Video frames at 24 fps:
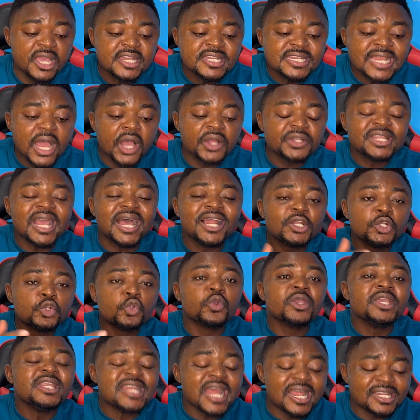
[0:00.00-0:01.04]
Now they are
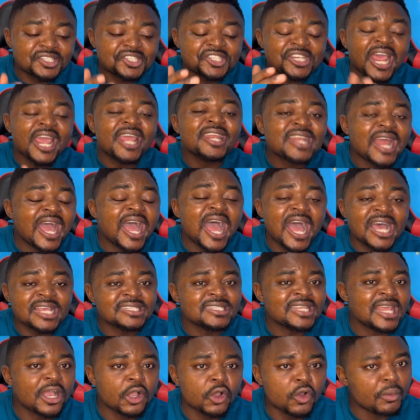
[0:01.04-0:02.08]
looking at China as
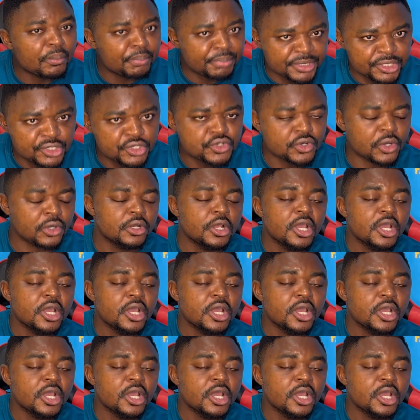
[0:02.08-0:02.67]
their competition.